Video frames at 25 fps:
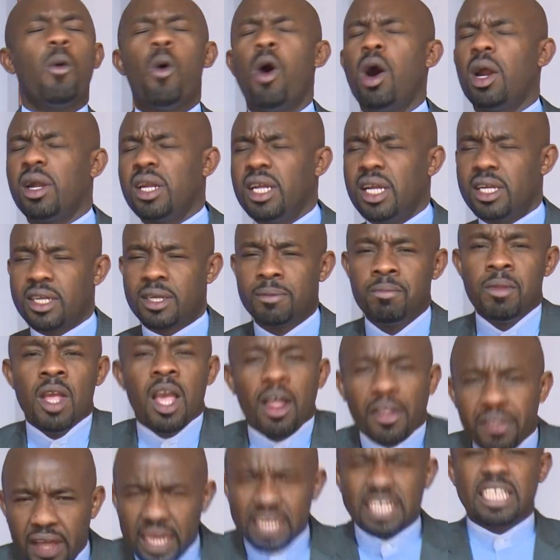worried.
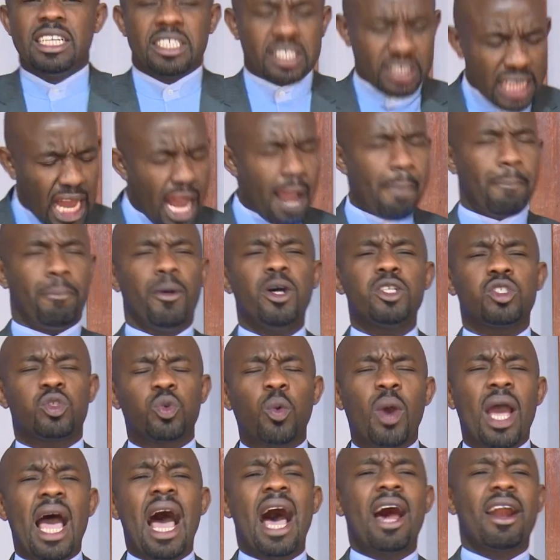The disciples
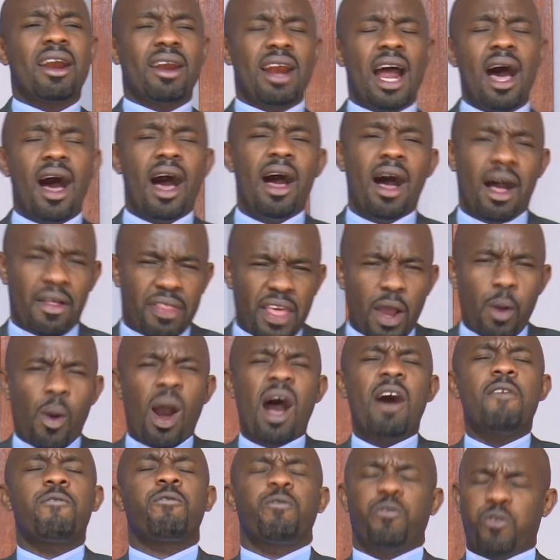were they
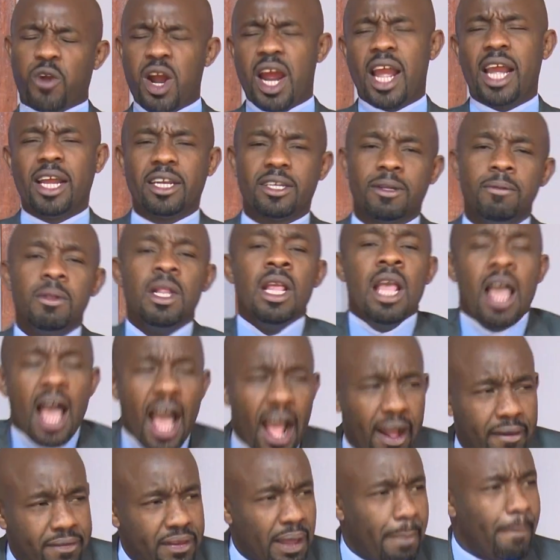were afraid.
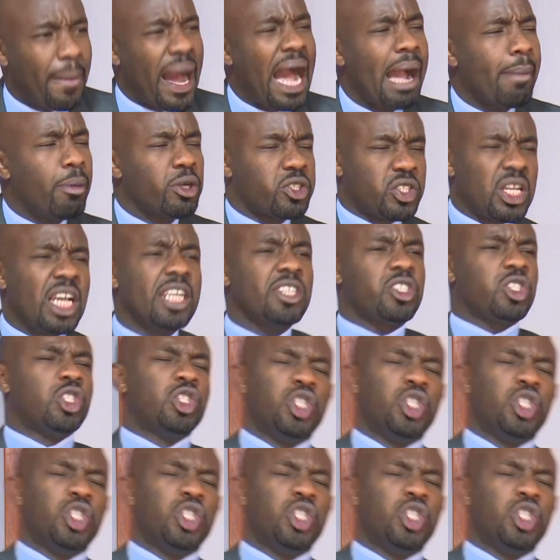And the Bible says